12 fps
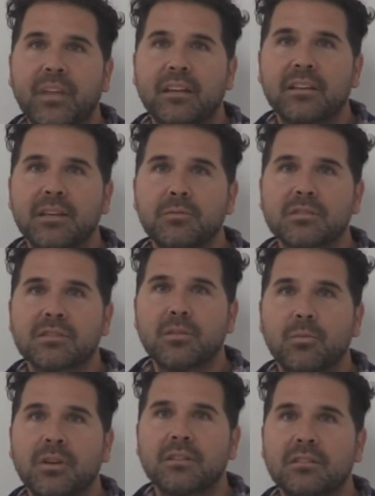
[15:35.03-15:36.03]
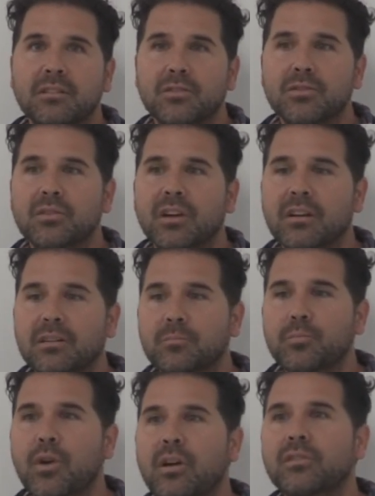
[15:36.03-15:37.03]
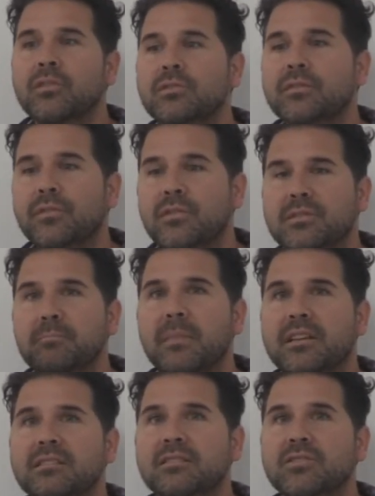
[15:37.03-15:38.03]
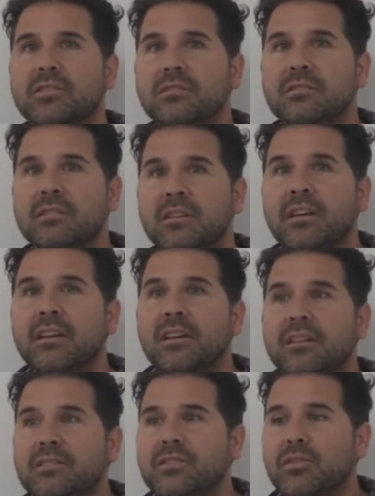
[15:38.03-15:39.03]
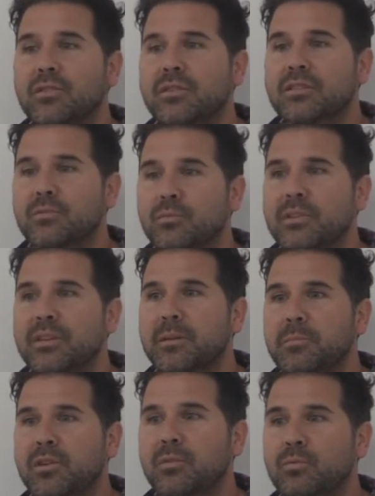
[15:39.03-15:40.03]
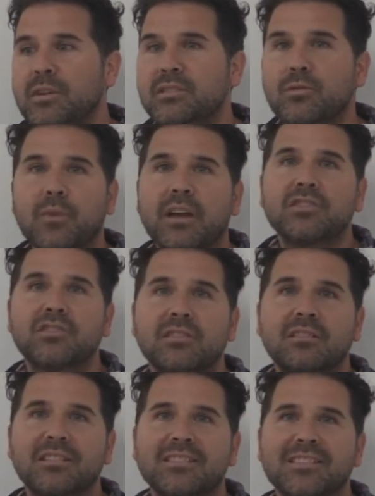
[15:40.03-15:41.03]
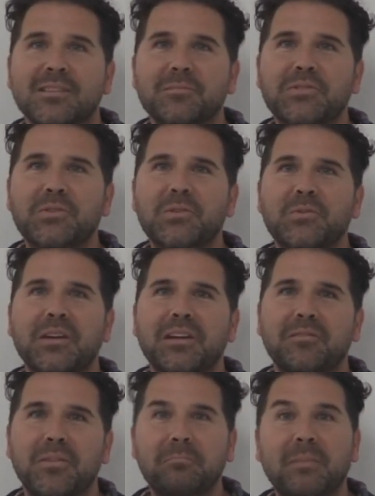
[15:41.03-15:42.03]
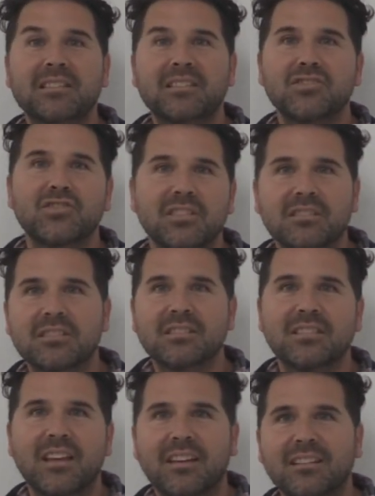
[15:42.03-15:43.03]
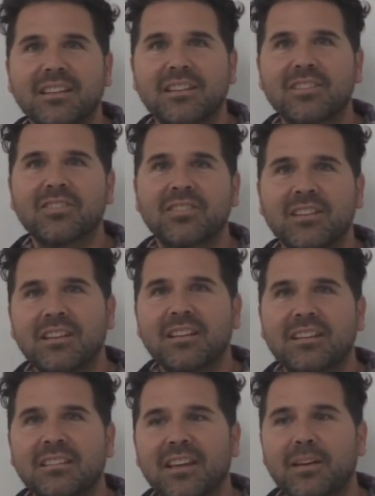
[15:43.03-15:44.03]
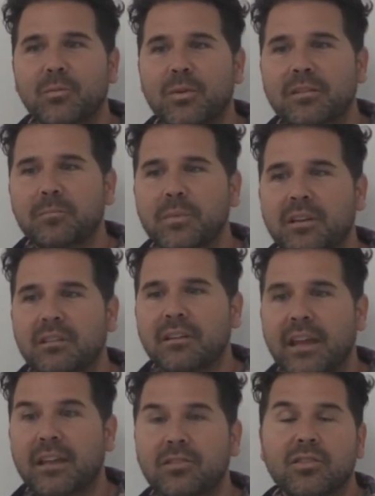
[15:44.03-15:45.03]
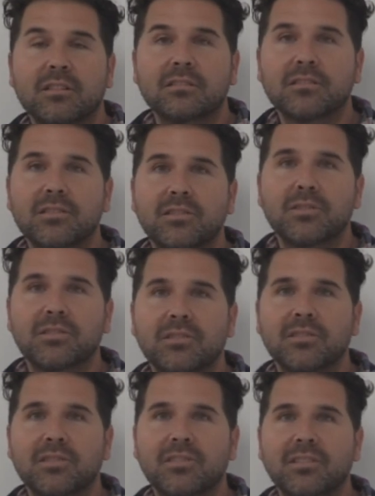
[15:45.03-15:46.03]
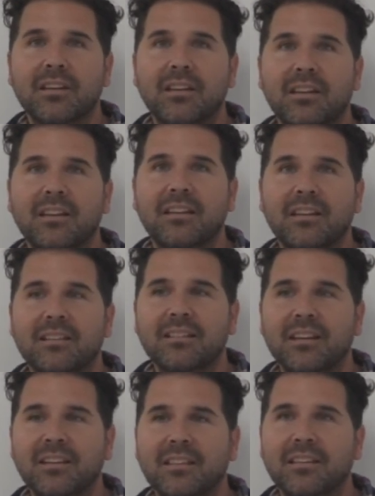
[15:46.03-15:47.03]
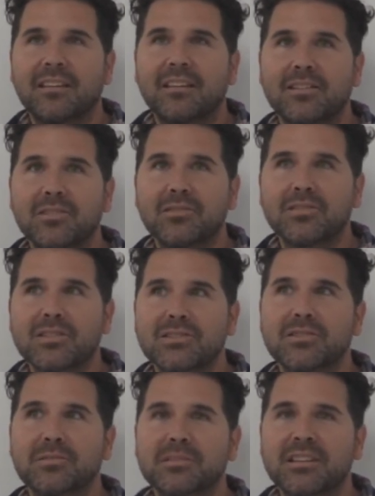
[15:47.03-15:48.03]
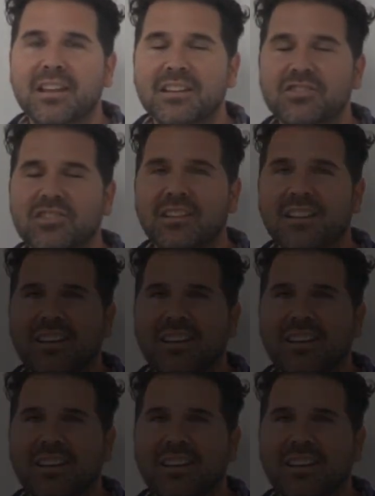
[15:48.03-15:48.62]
and he was the one who kind of brought those first messages. So it's really about a resurrection and some sort of way of the messages that, you know, that we have been ignorant to, and I think, you know, deserves attention